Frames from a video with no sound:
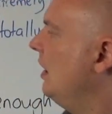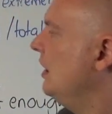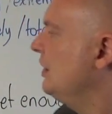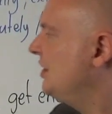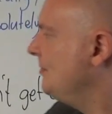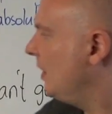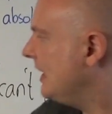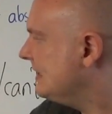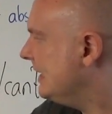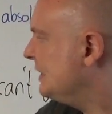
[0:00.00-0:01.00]
Some
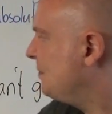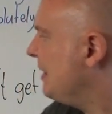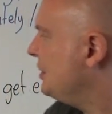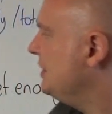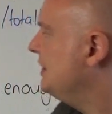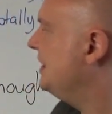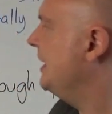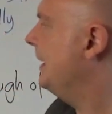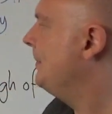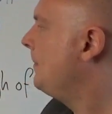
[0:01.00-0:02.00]
nice expressions
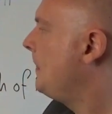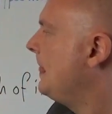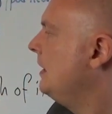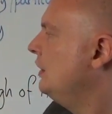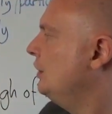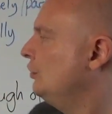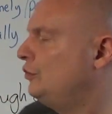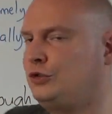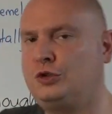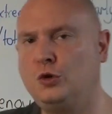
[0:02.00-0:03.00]
here.
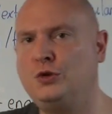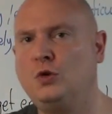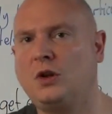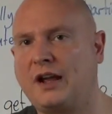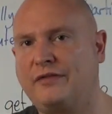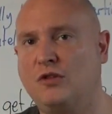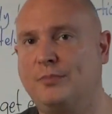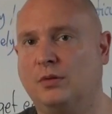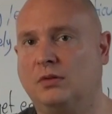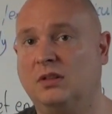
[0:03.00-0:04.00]
Do you like
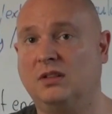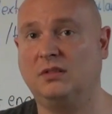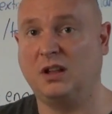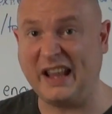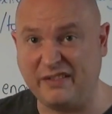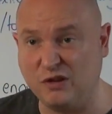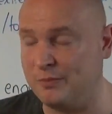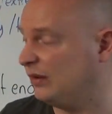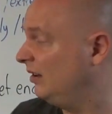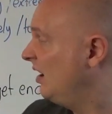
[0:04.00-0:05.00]
football? Like
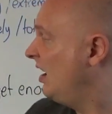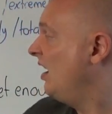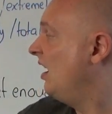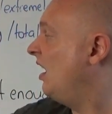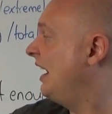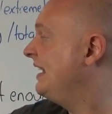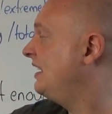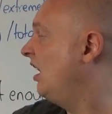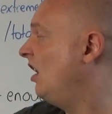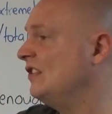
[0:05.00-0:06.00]
football? I
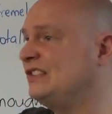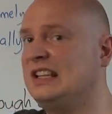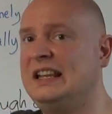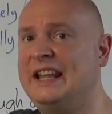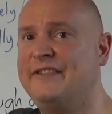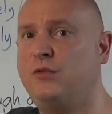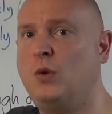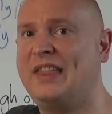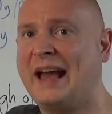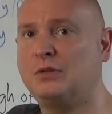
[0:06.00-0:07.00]
can't live
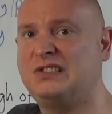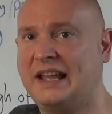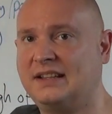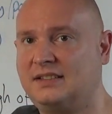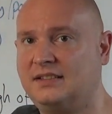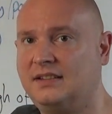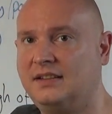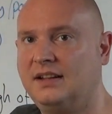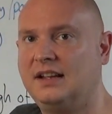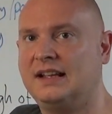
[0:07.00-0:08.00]
without it.
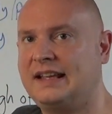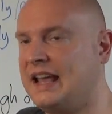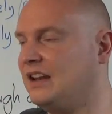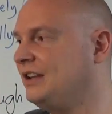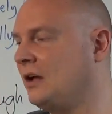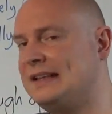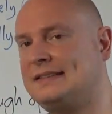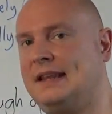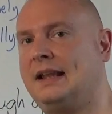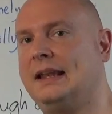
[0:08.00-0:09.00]
Again,
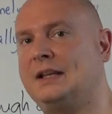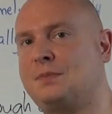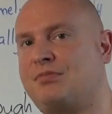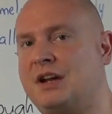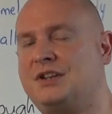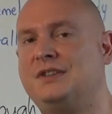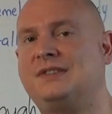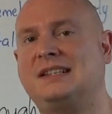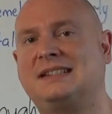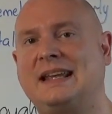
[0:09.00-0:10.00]
nice little expression
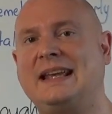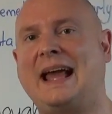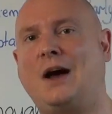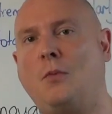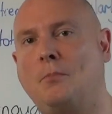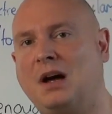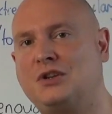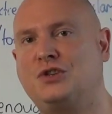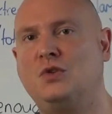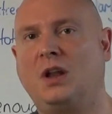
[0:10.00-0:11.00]
to say how
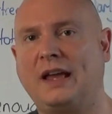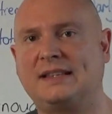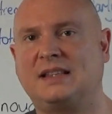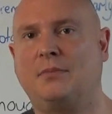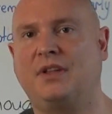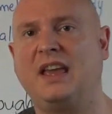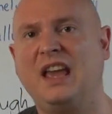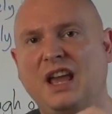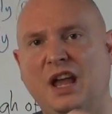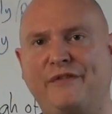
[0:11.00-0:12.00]
much you like something.
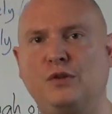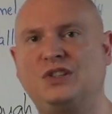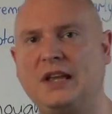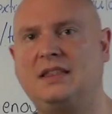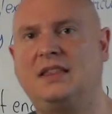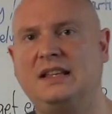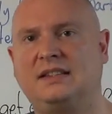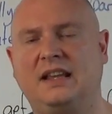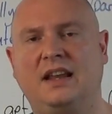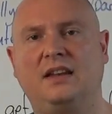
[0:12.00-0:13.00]
If you said
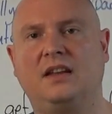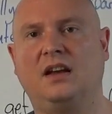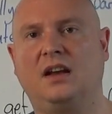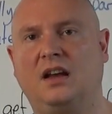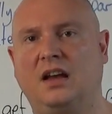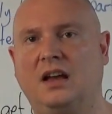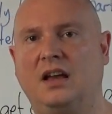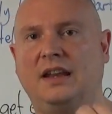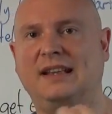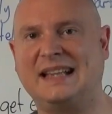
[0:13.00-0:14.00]
this in
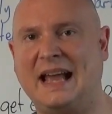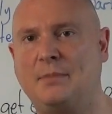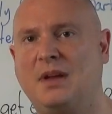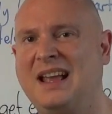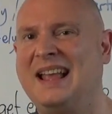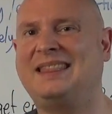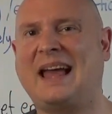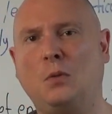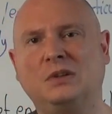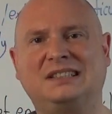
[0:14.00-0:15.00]
an exam,
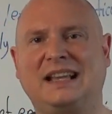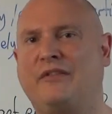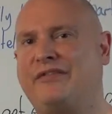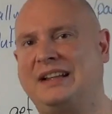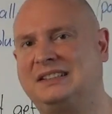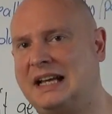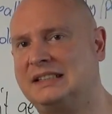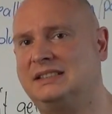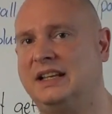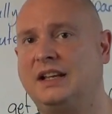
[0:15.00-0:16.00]
that would sound
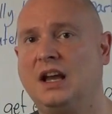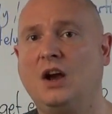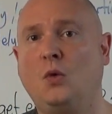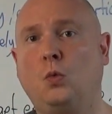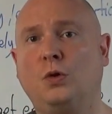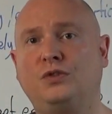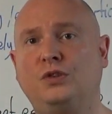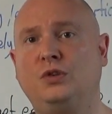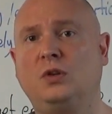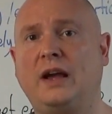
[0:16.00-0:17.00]
fantastic. What do
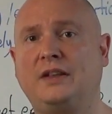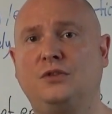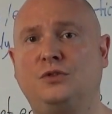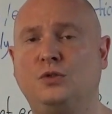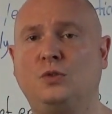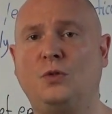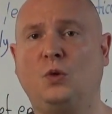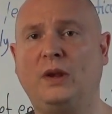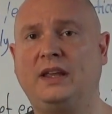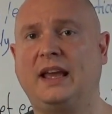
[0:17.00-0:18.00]
you like to do on the
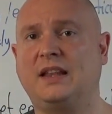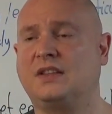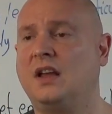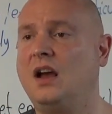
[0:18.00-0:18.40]
weekends?